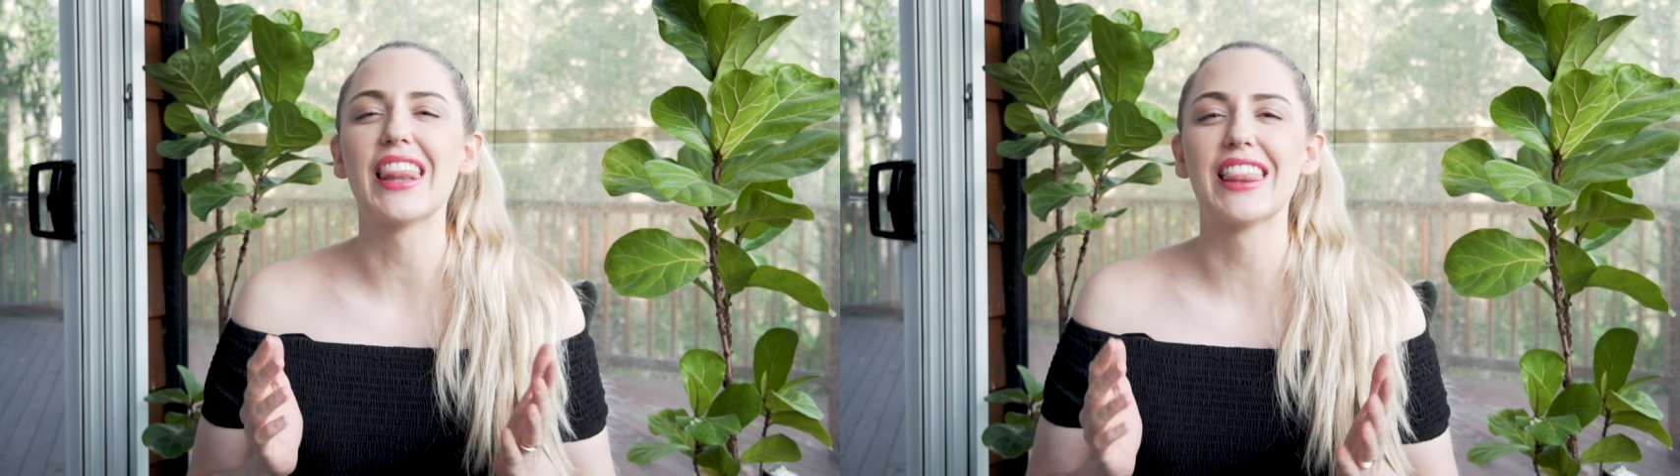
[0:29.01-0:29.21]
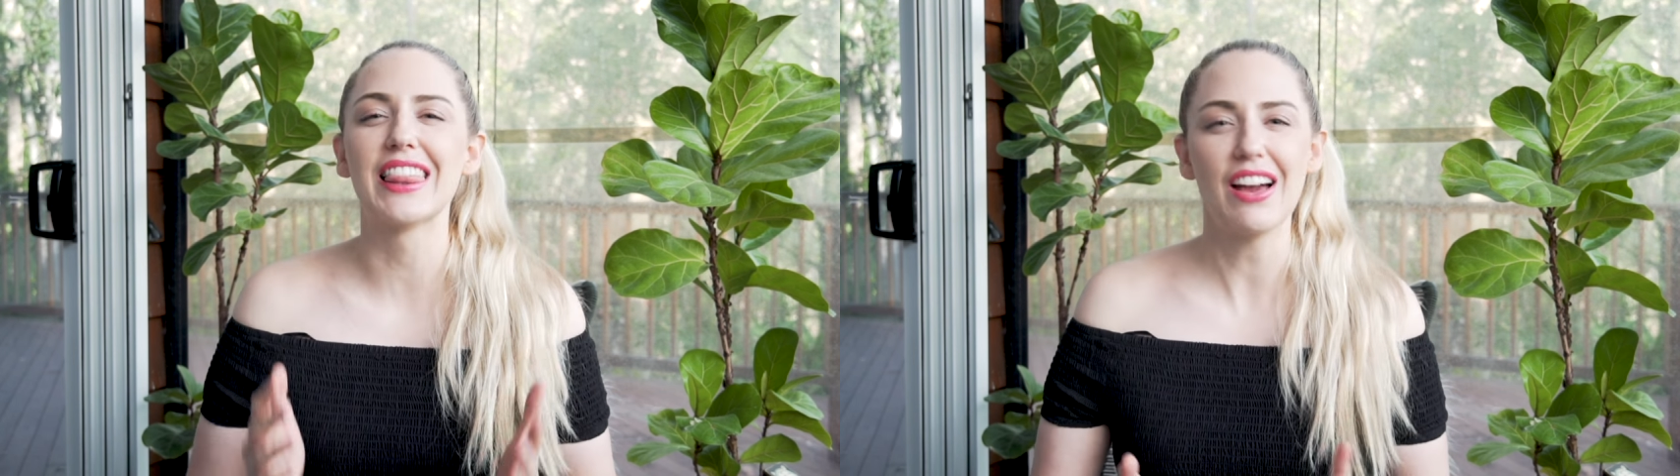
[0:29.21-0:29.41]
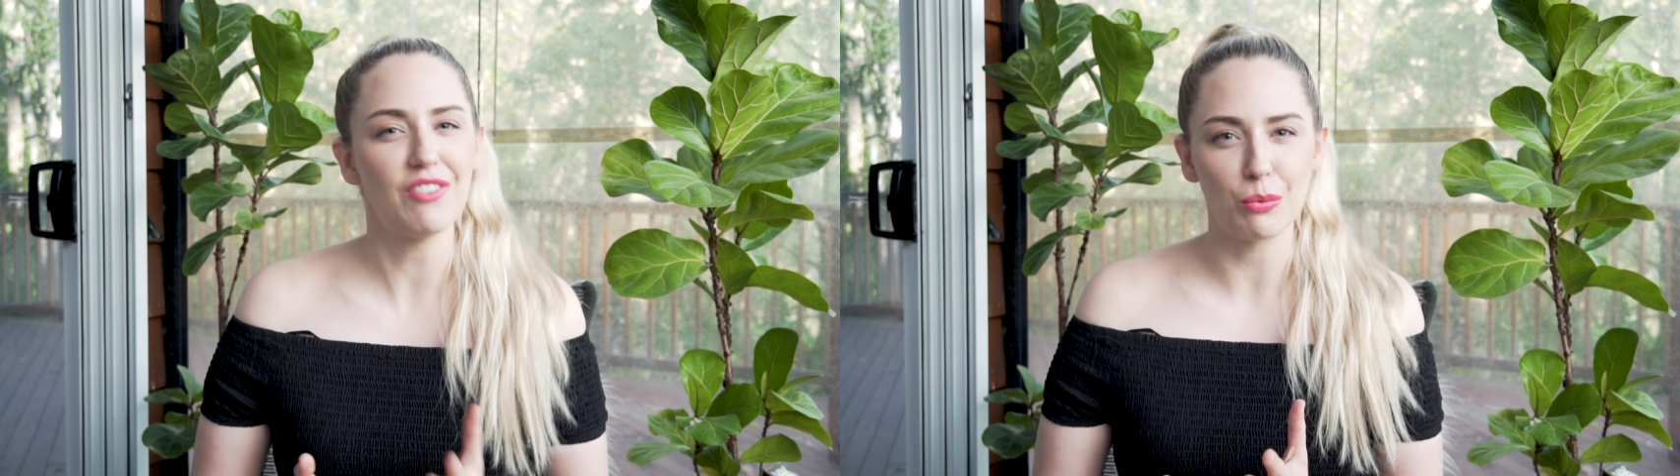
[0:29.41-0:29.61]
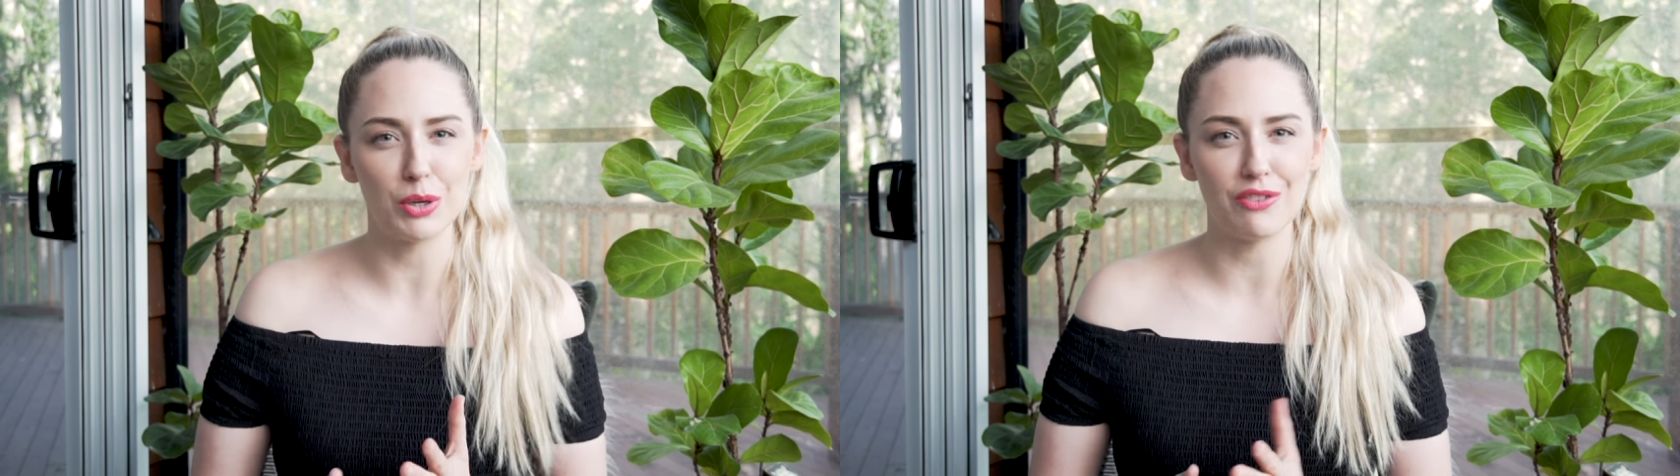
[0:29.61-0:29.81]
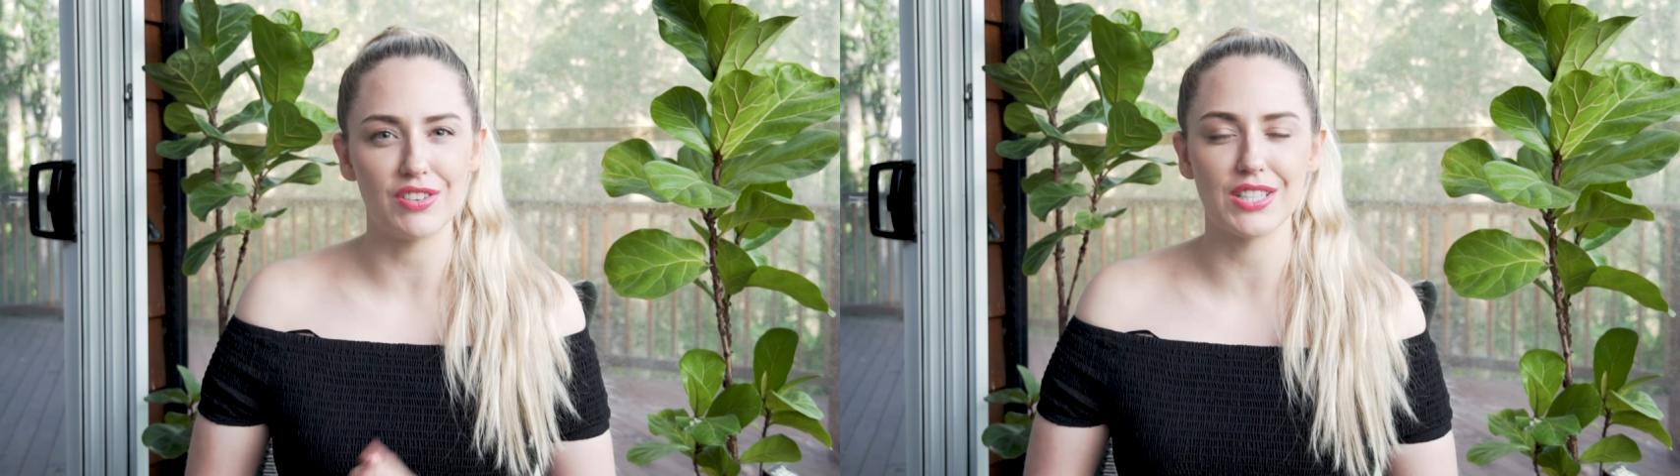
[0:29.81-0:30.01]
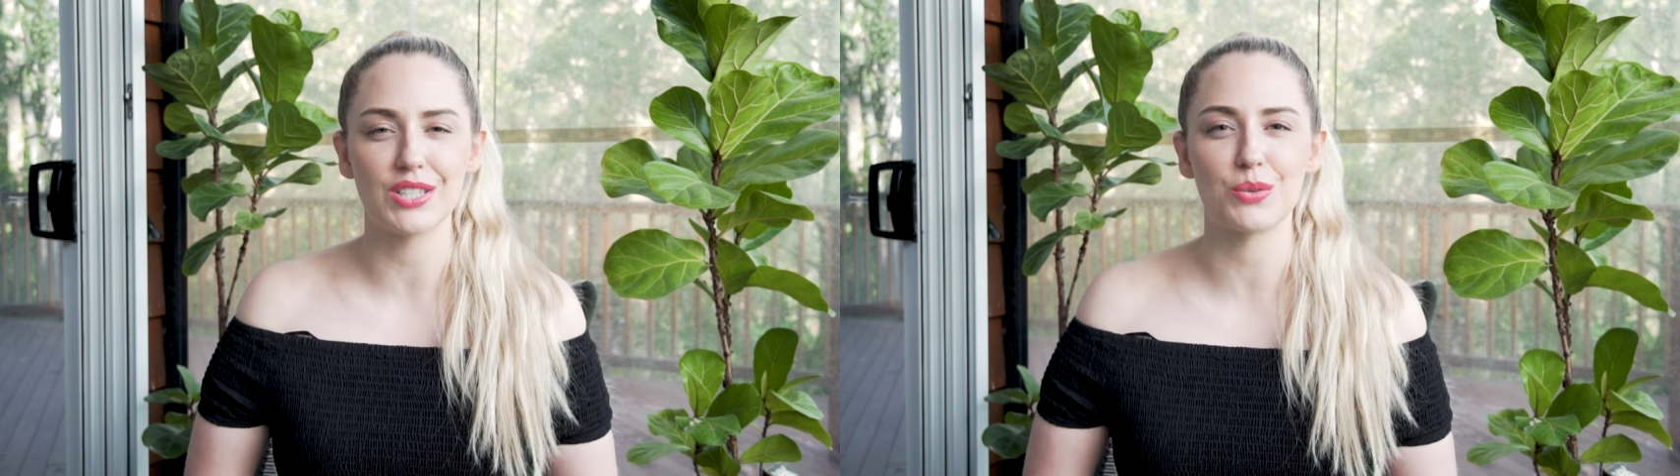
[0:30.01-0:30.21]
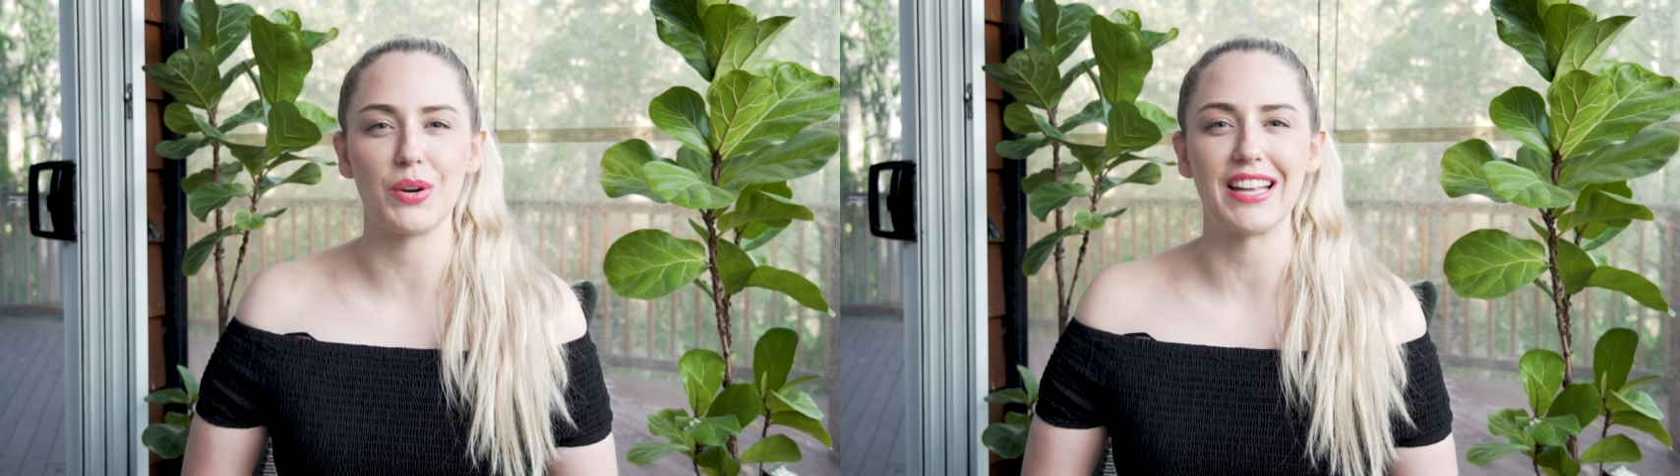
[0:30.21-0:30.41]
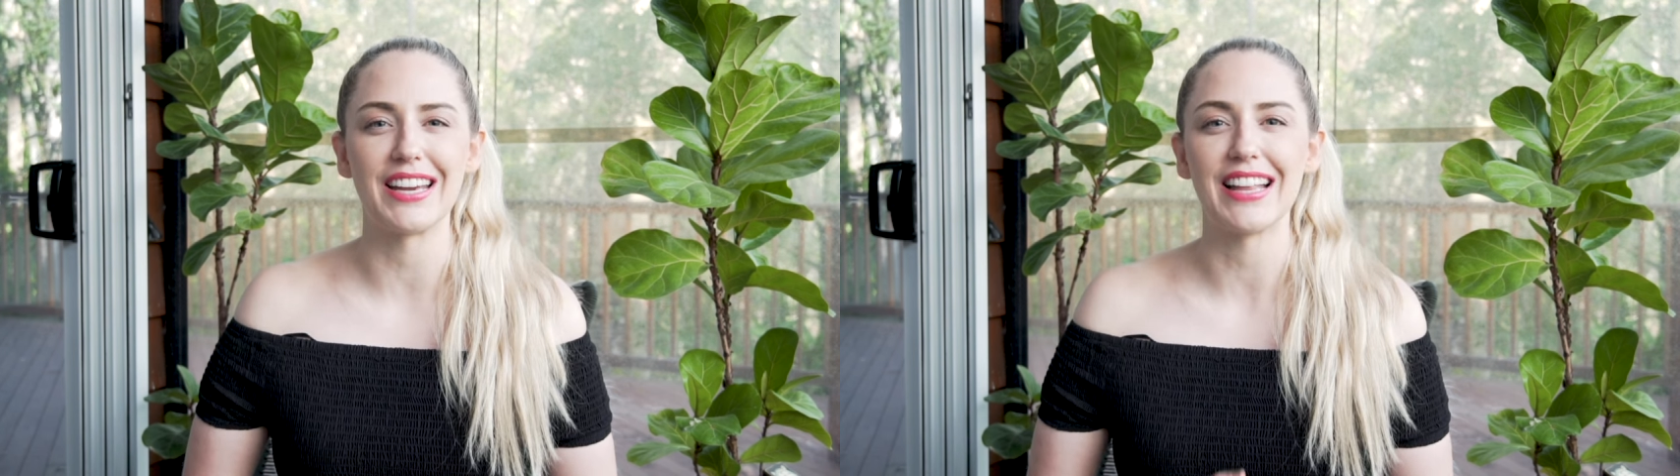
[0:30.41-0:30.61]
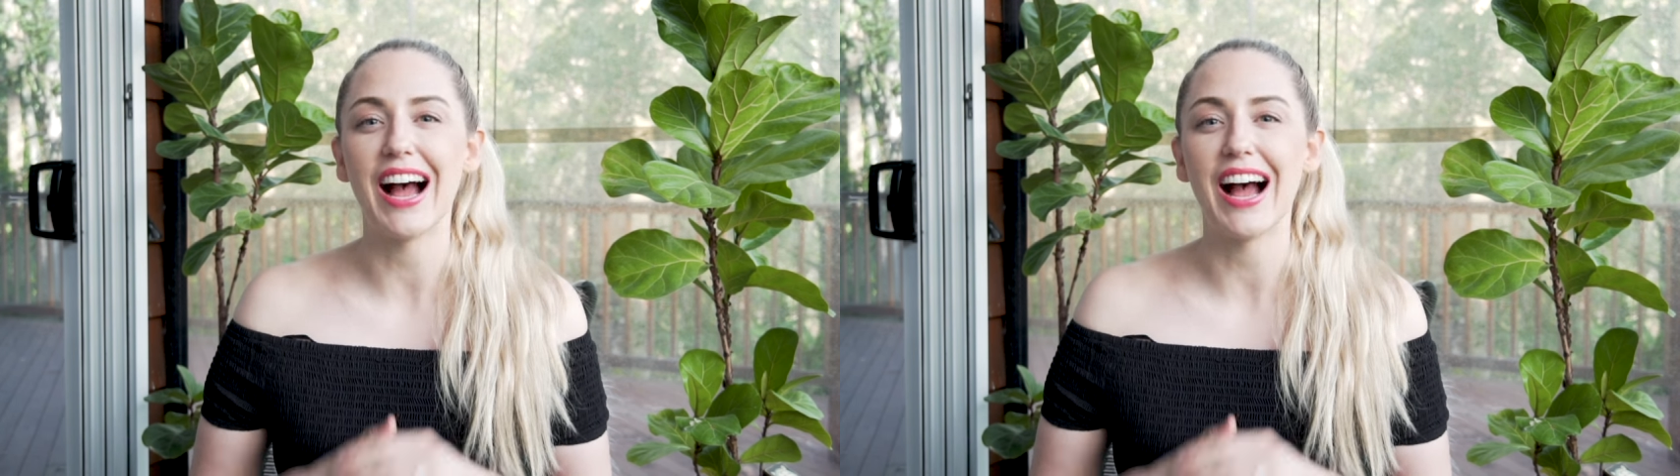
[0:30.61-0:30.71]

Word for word: love it when you visit Sweden.